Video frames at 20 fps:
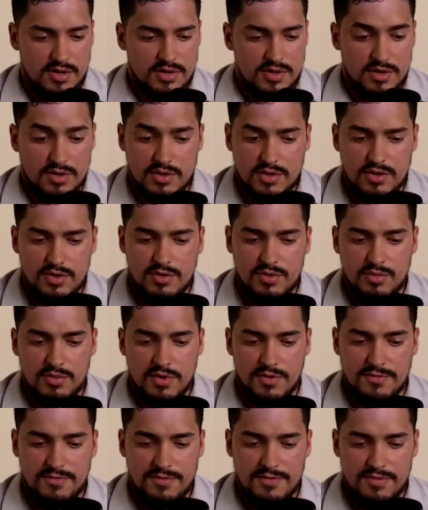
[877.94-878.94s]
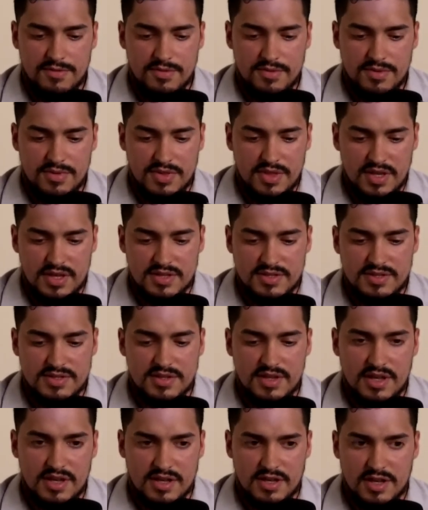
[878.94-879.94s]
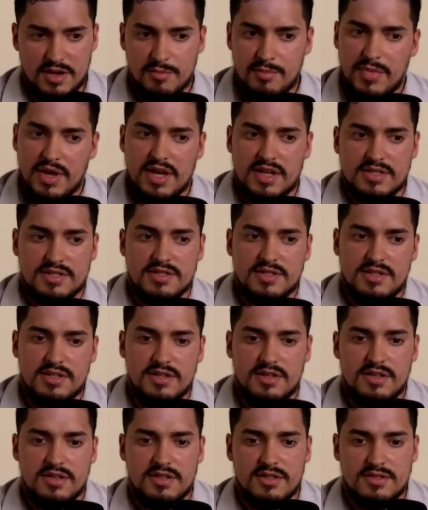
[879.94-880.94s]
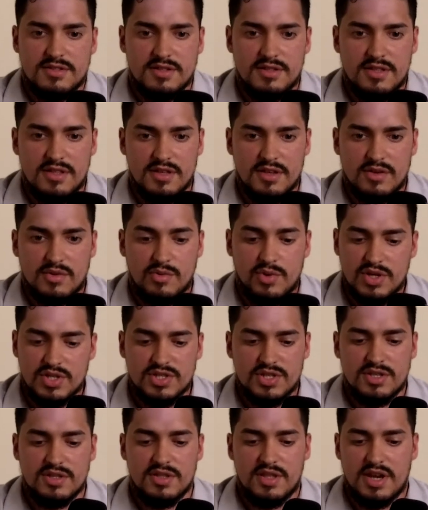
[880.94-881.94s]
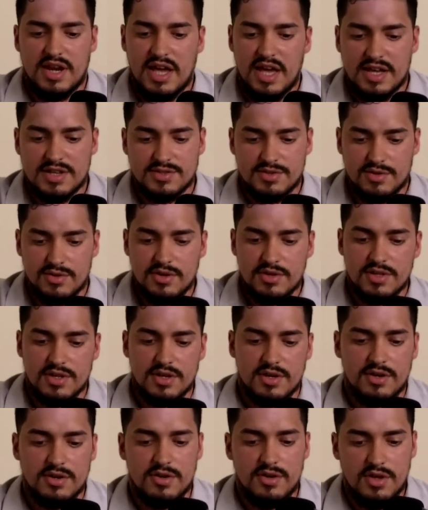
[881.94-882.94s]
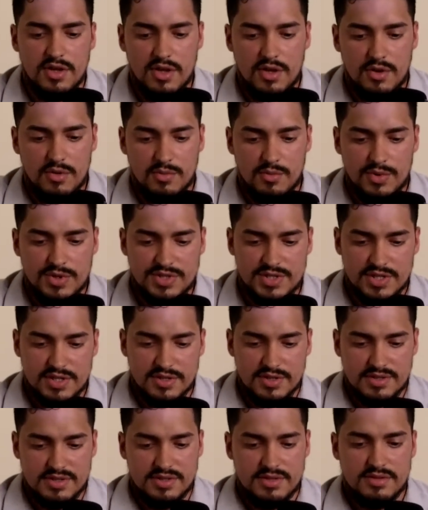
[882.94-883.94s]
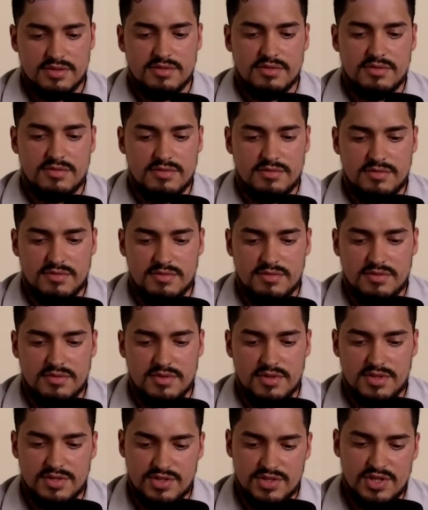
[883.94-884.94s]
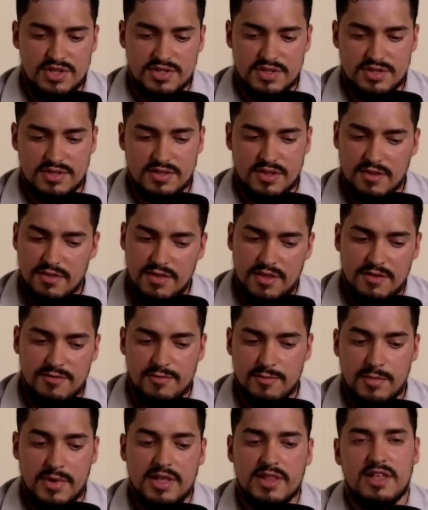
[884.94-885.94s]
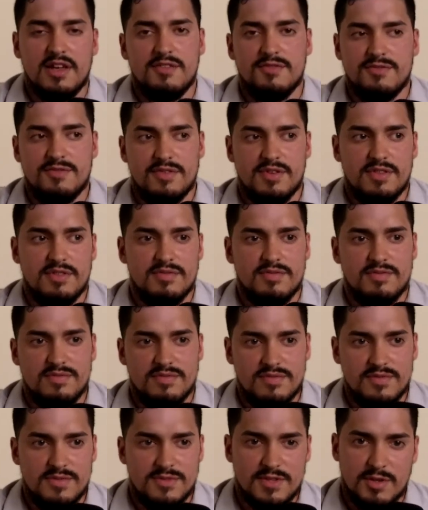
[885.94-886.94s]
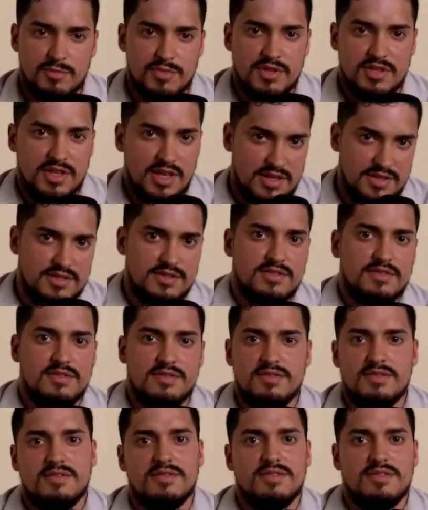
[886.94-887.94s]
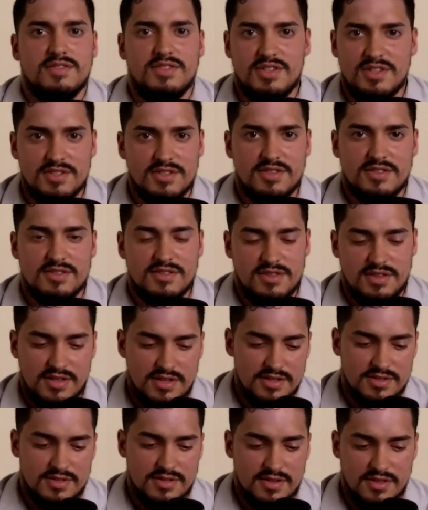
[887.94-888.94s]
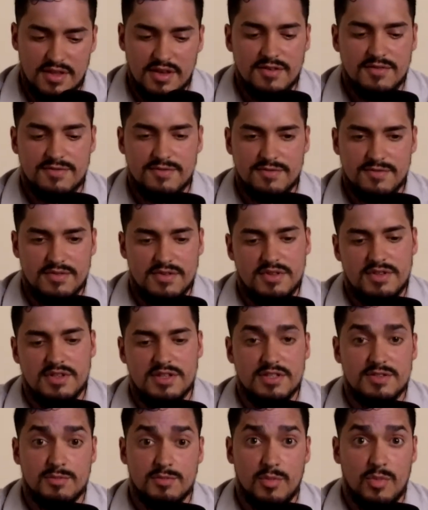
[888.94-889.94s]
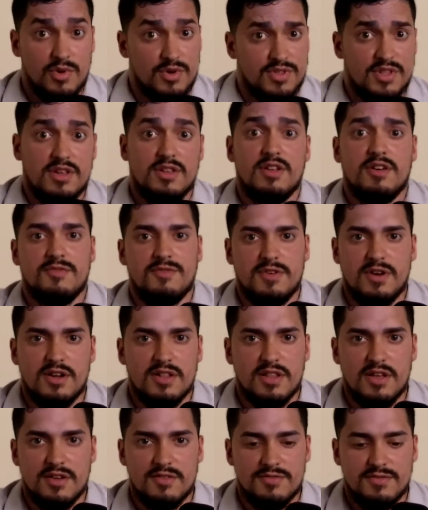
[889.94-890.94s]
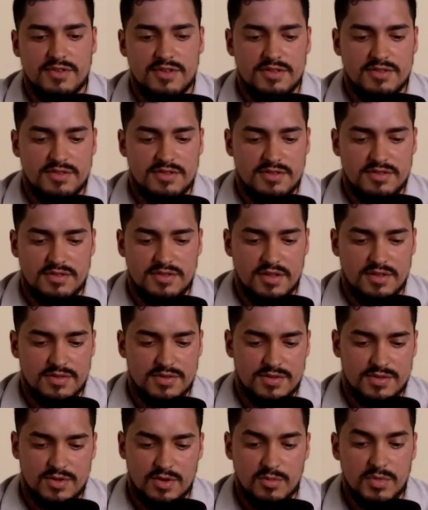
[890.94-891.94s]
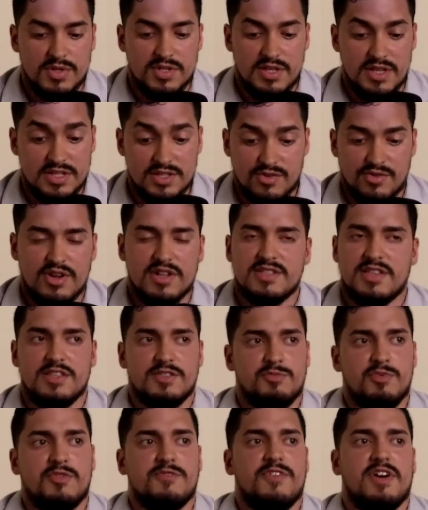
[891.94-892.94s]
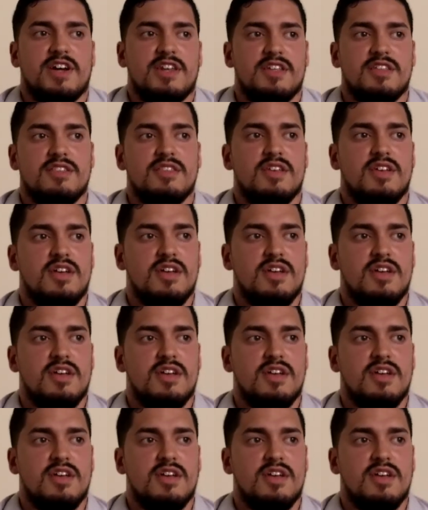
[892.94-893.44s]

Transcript: conclude with this and come back to the to the question that i asked earlier which is is jesus enough in my life and simply yes jesus is enough he's more than enough in our life he's done so much his grace has provided